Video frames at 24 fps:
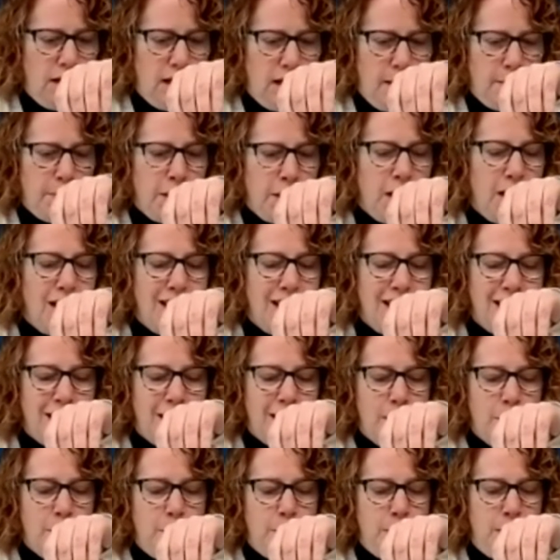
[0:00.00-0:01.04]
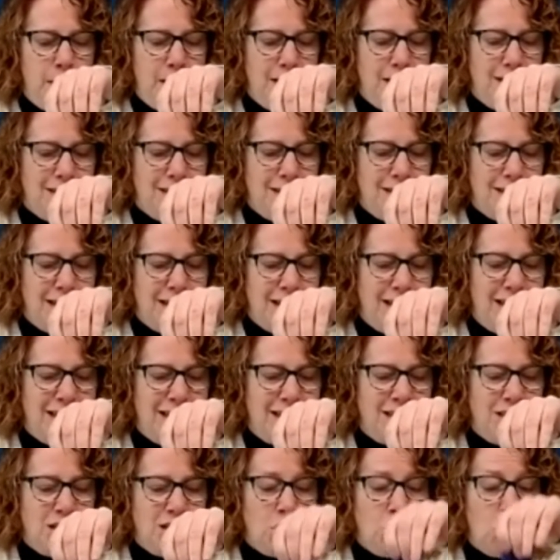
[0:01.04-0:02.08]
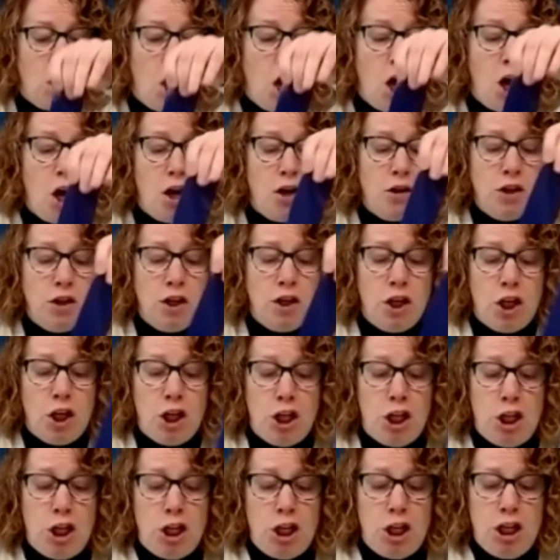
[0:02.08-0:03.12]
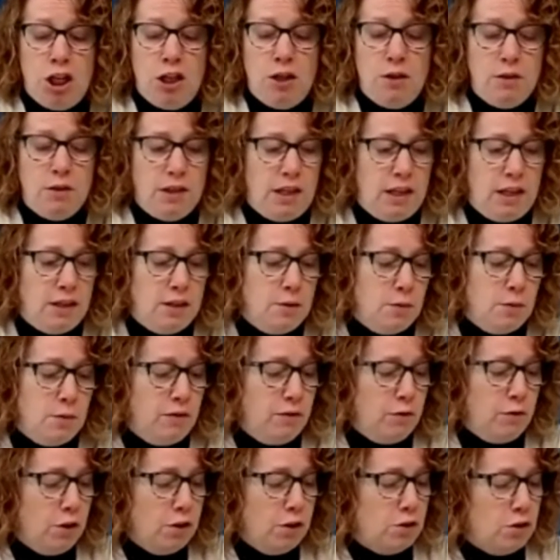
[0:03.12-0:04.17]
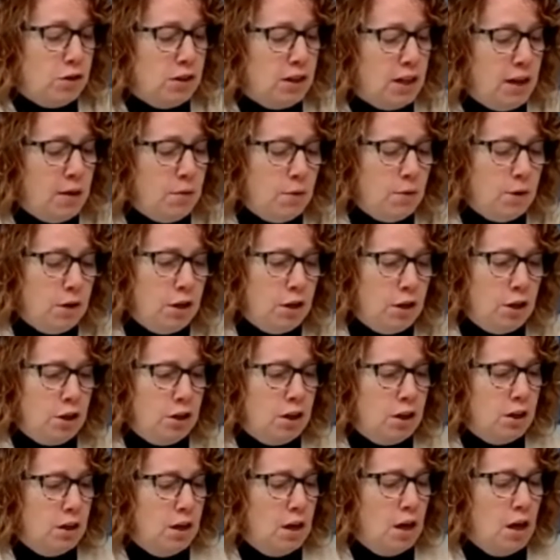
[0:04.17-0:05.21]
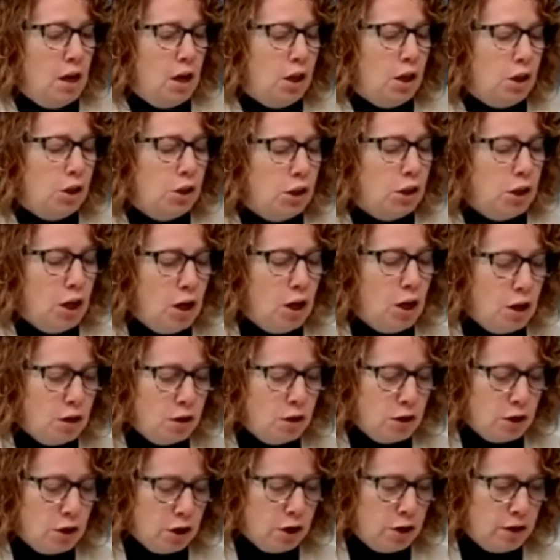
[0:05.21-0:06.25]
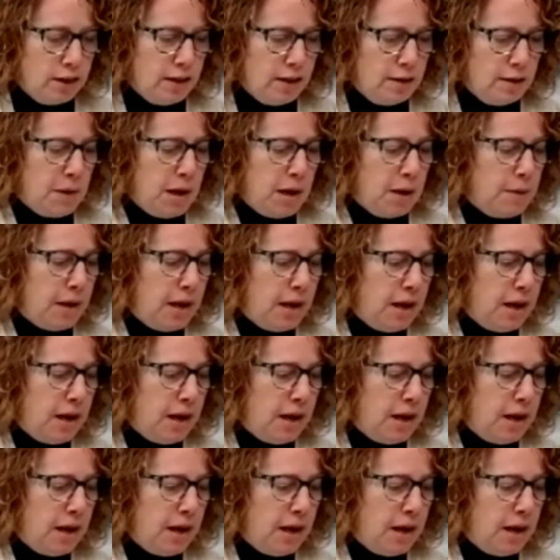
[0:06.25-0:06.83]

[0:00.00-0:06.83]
I'm cutting a piece that is longer, kids, we've worked on that word, longer than my